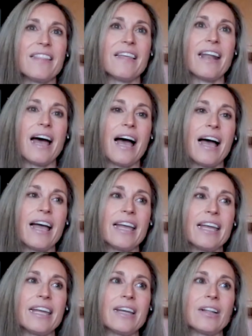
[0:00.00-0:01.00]
that
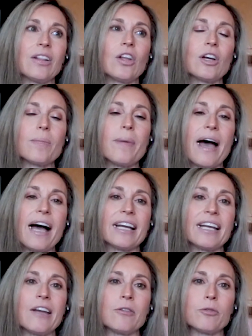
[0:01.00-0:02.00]
I look
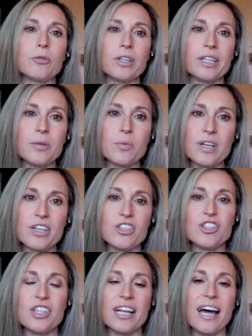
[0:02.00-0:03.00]
back and really
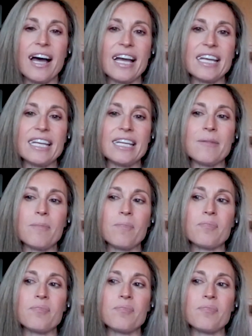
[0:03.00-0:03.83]
wish that I